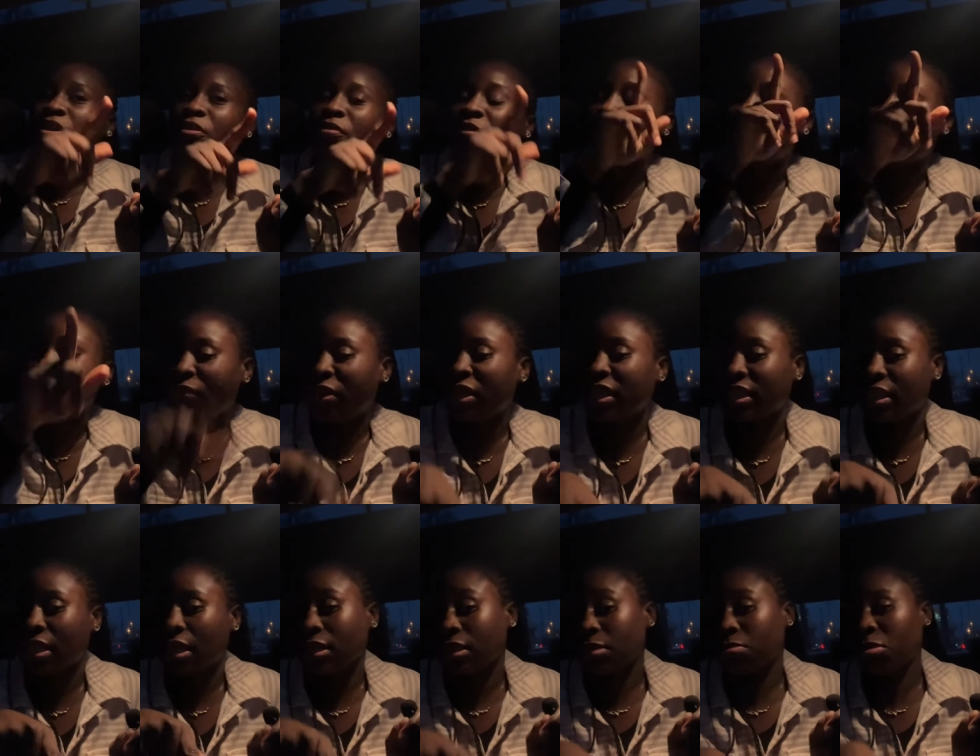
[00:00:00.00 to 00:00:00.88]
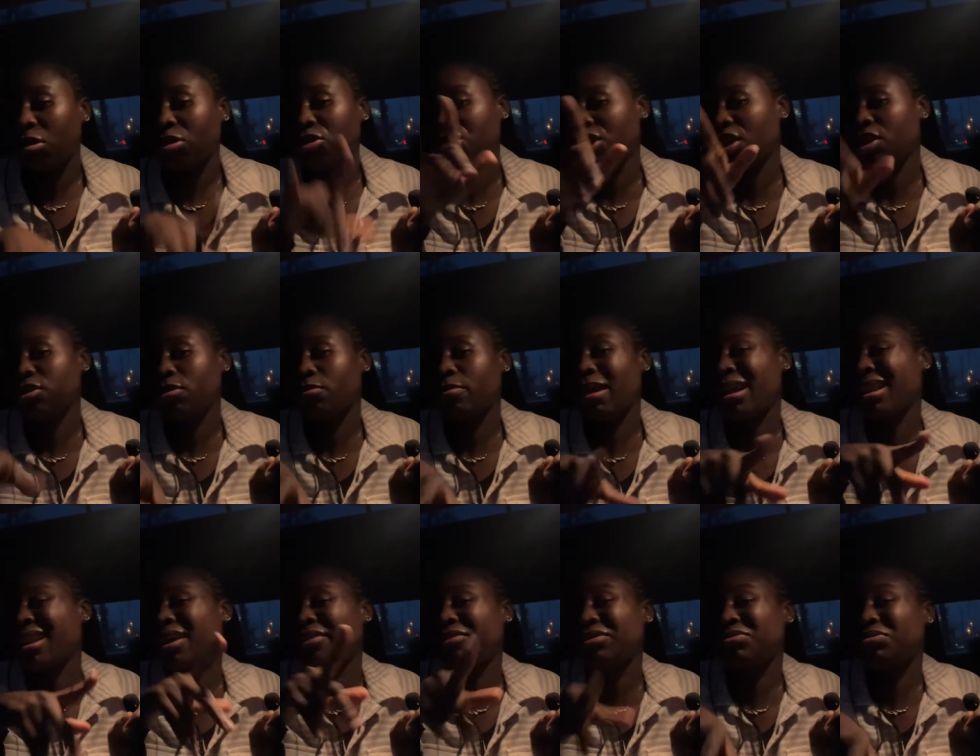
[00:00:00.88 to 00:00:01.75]
know if that makes sense but try to buy
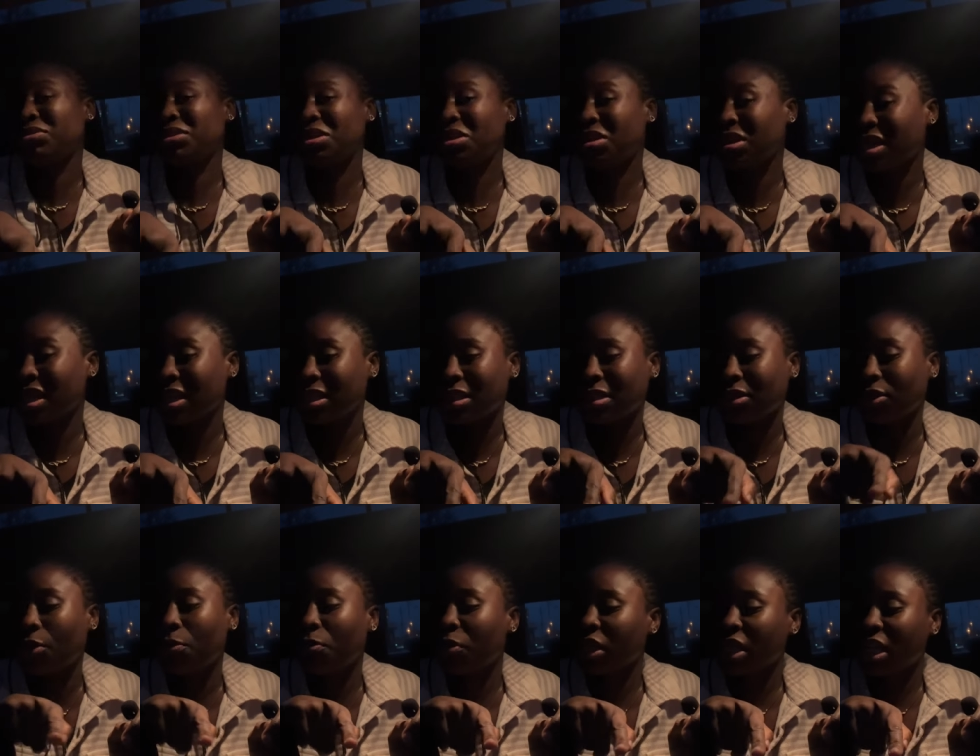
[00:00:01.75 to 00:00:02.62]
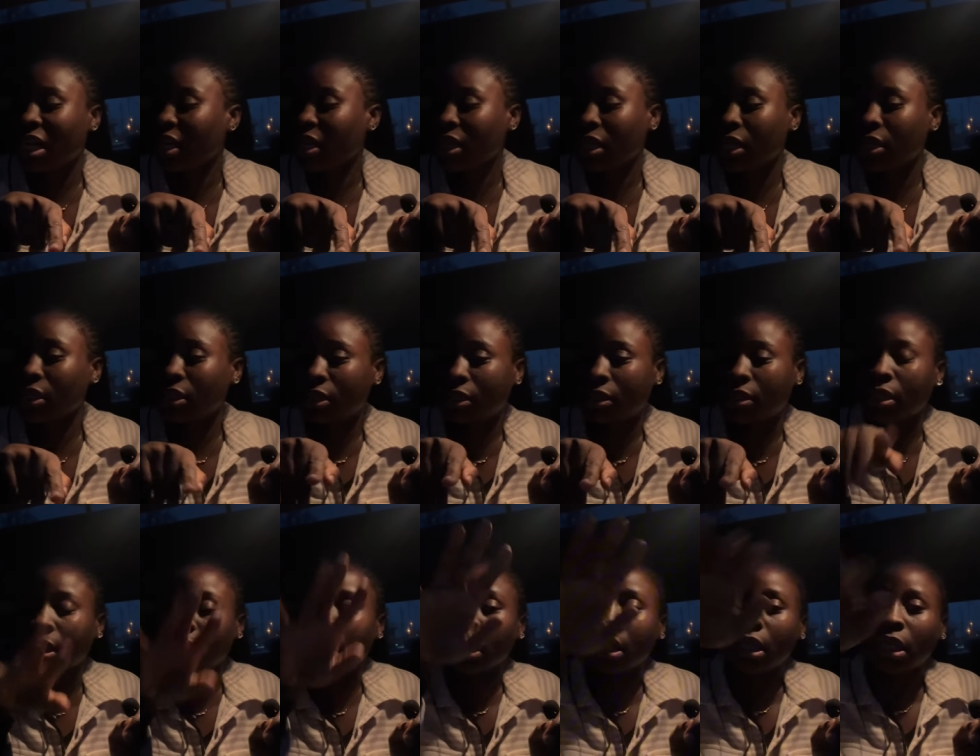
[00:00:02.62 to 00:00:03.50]
like 50 dollars no more than that
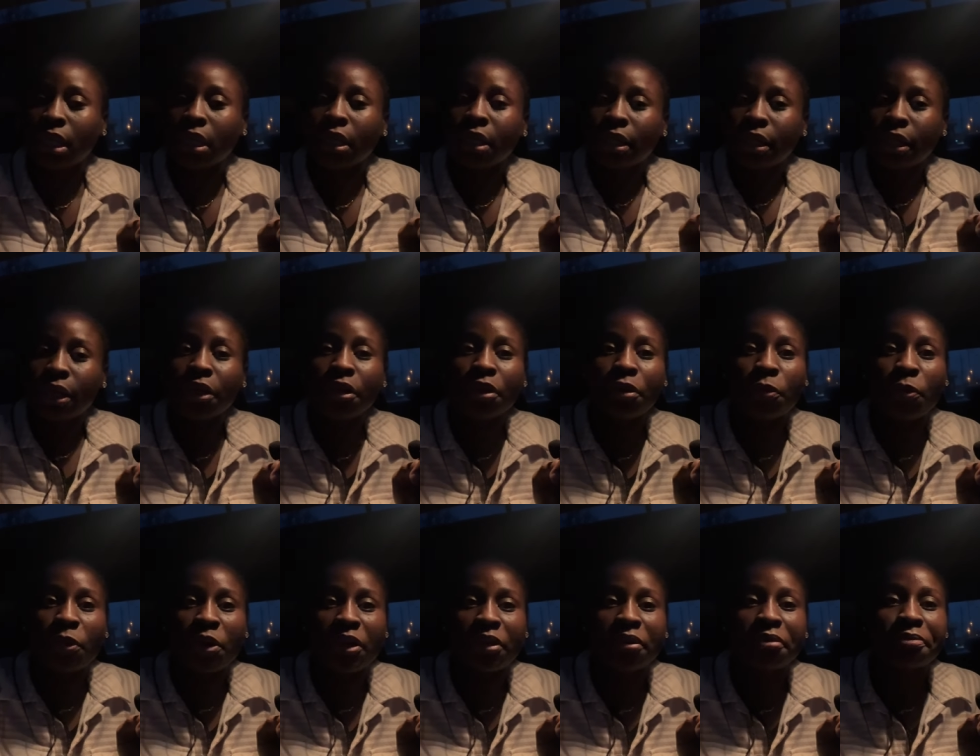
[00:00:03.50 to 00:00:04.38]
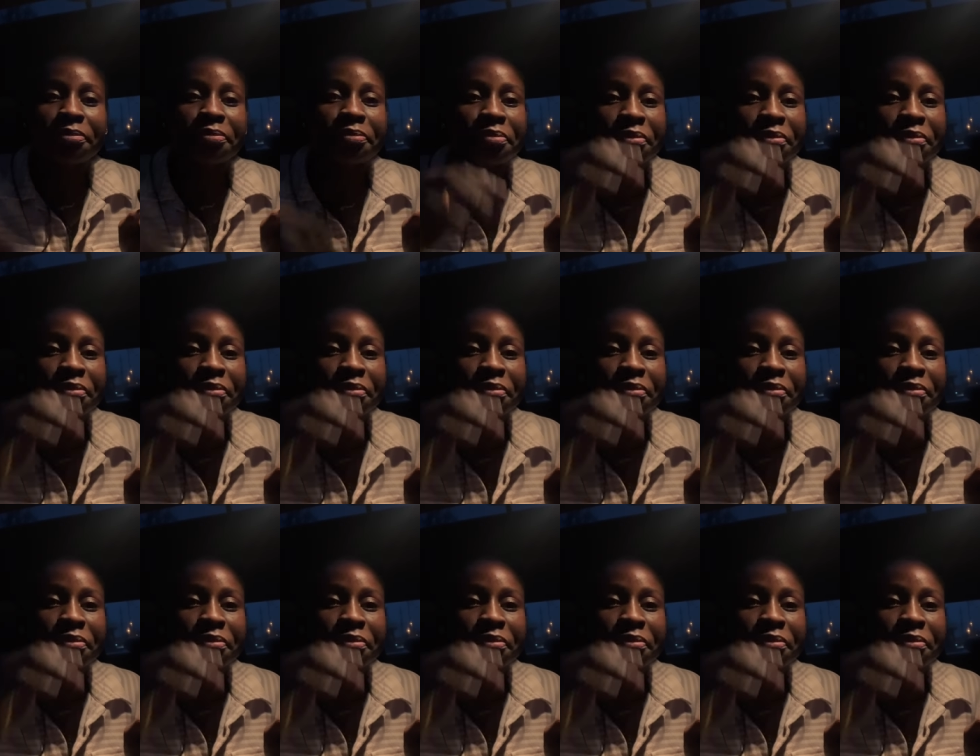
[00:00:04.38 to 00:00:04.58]
anyway